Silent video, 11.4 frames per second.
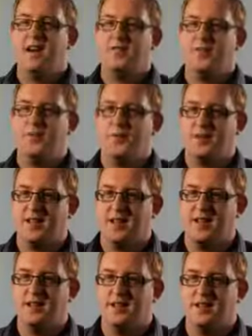Our software is
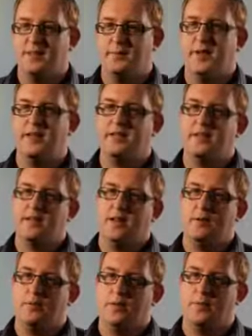client-server based,
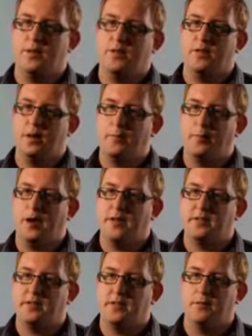which means that
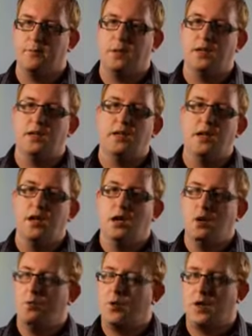operators can be
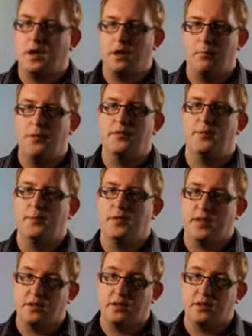working on multiple things